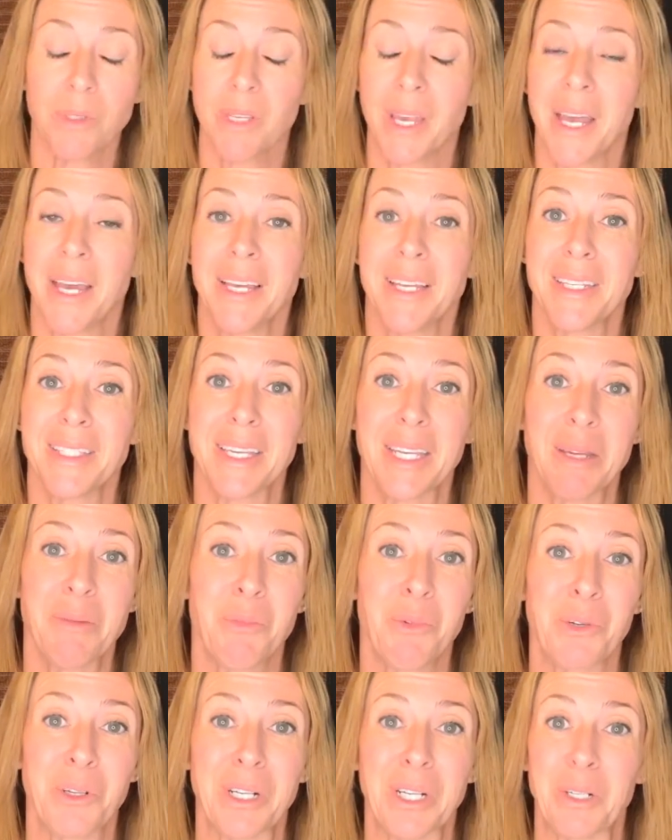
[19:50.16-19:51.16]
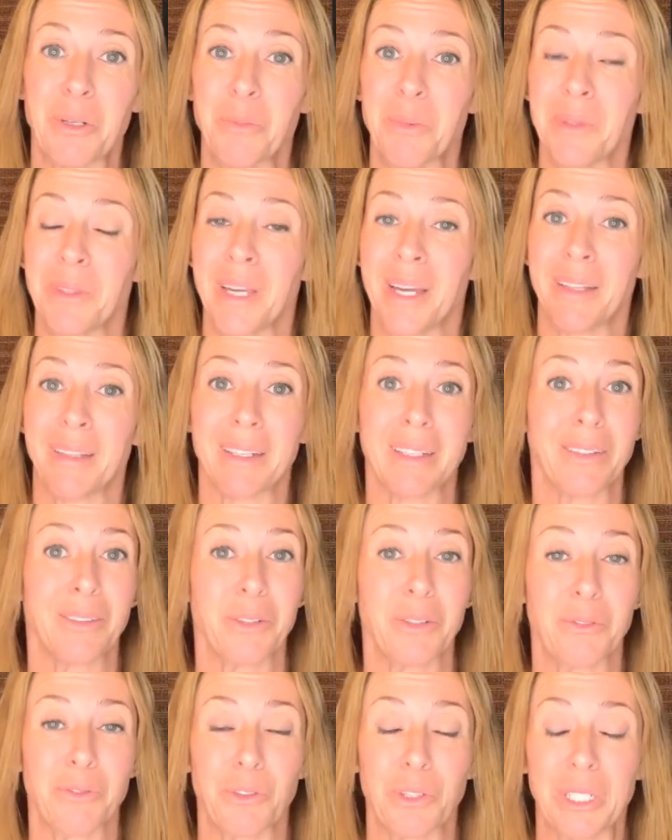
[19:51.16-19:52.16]
says anymore. I opened that like
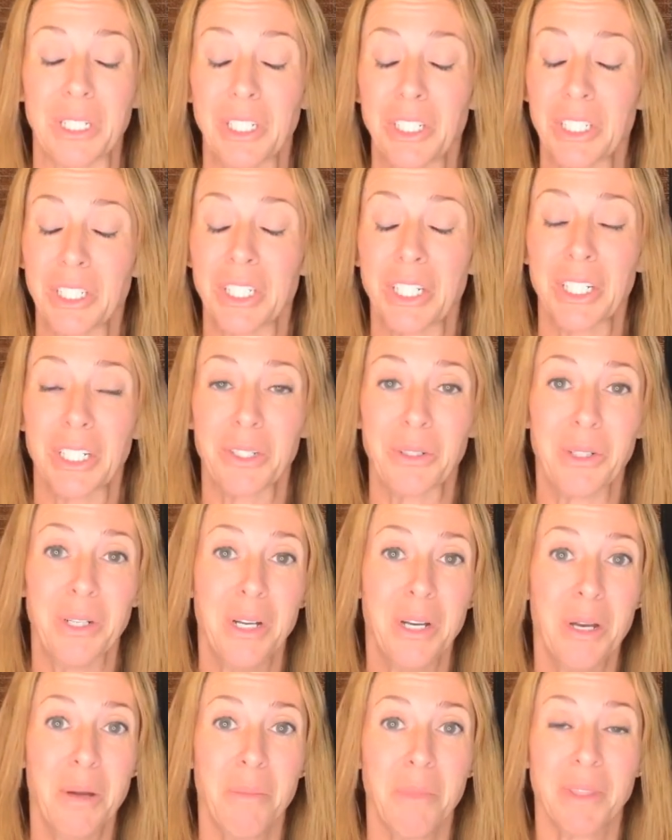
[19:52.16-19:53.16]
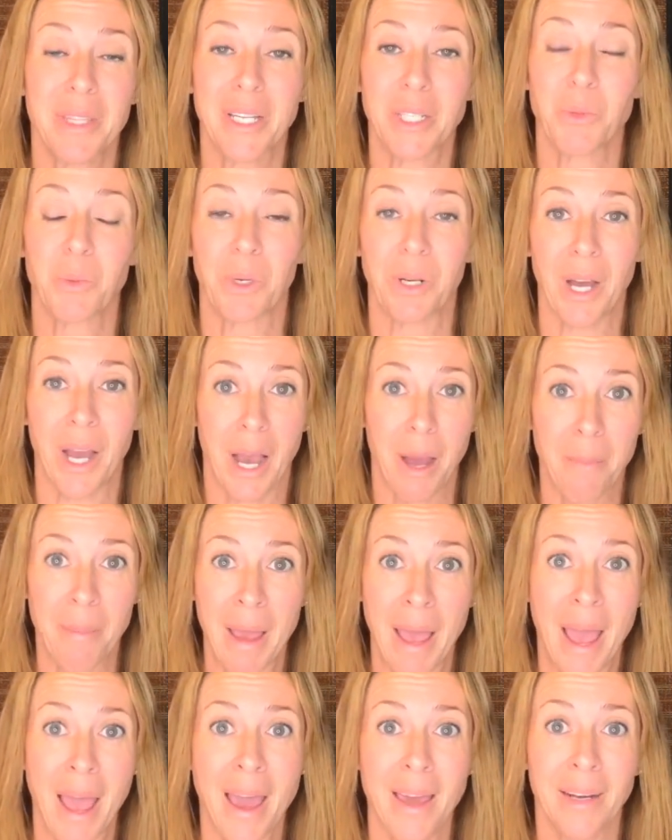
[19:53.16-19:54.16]
over a year ago, but that's where I'm
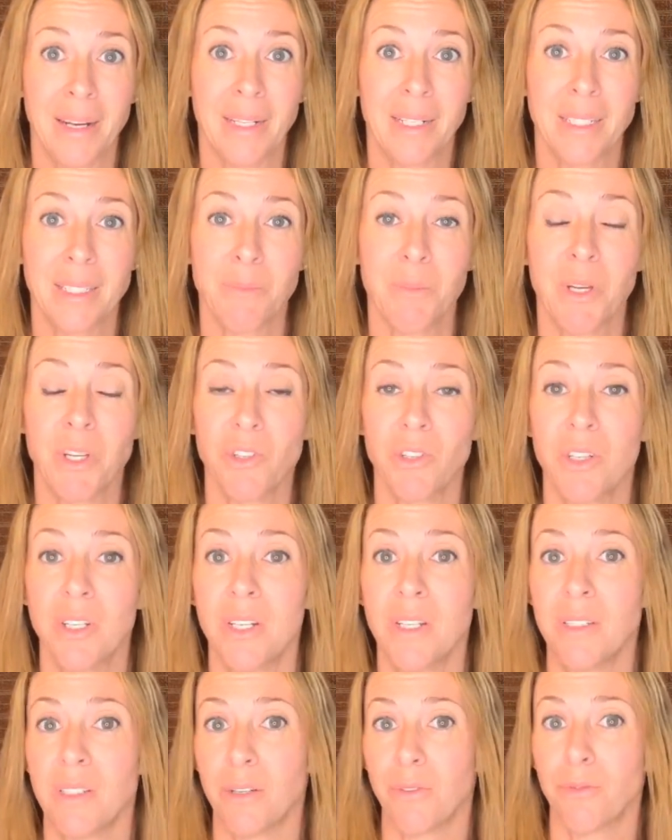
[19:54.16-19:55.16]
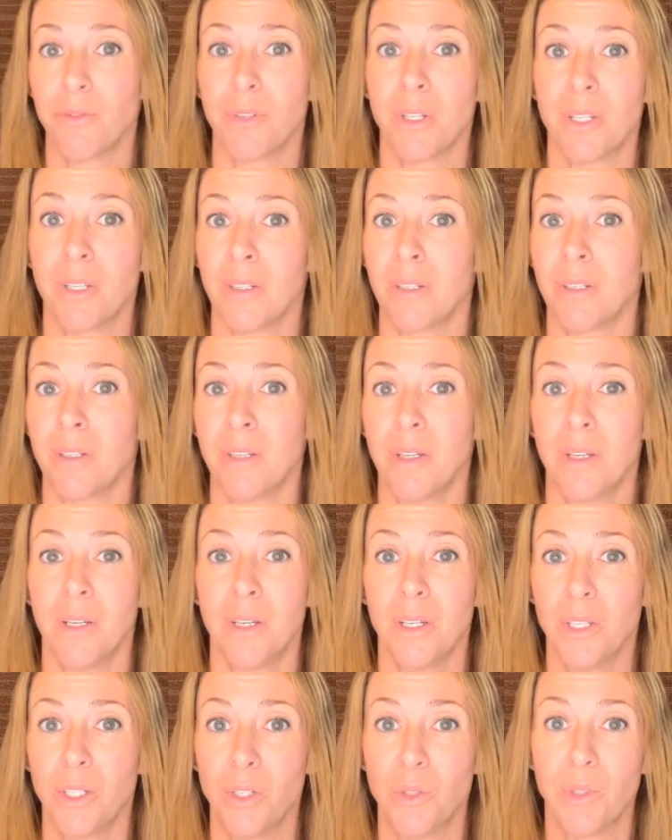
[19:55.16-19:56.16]
at. And it's measured in a different
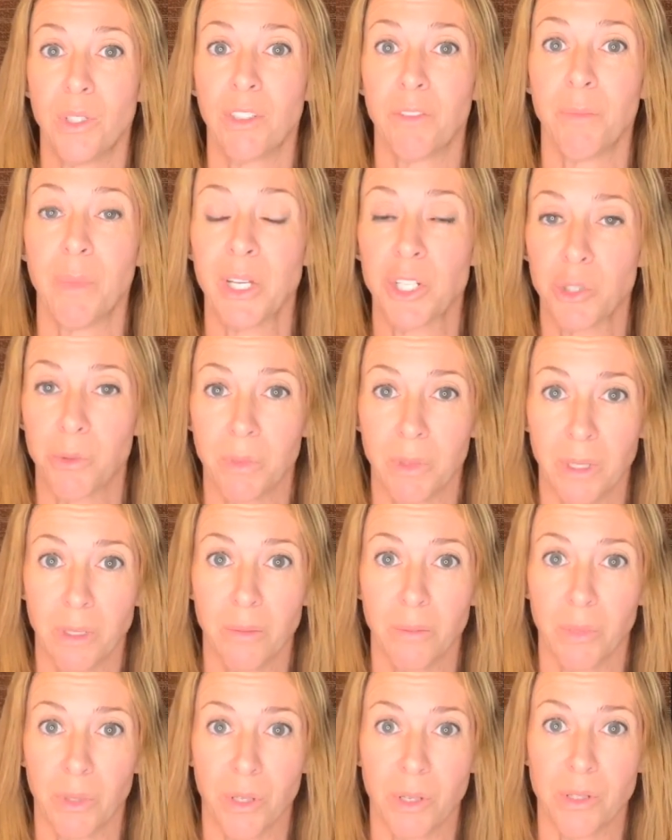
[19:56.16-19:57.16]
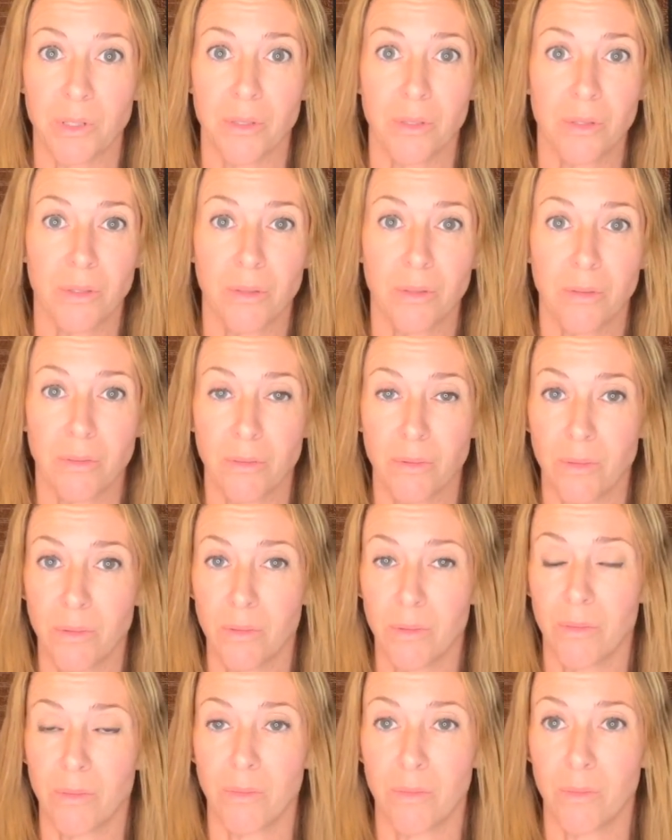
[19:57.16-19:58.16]
unit of measurement because
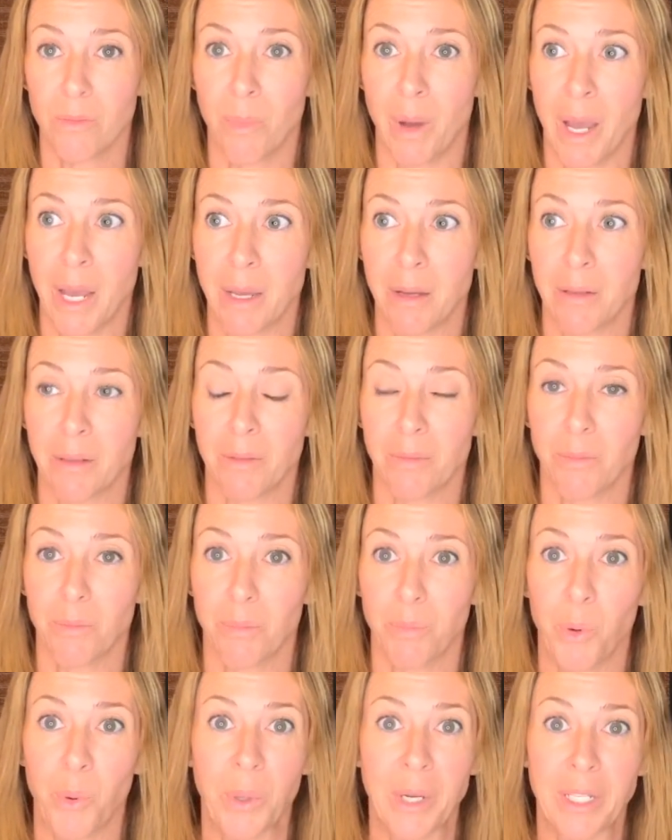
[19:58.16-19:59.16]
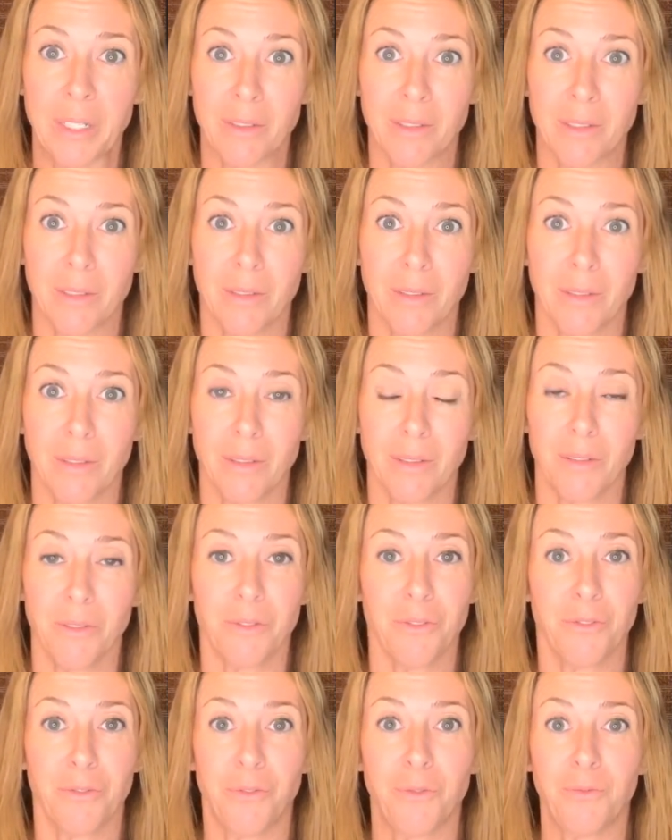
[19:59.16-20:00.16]
my point,
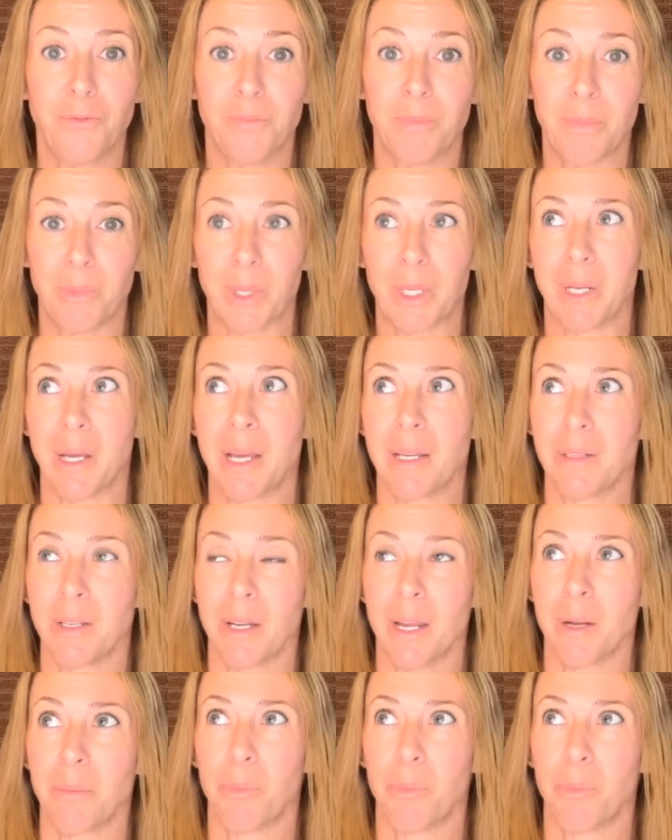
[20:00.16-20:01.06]
what I did, I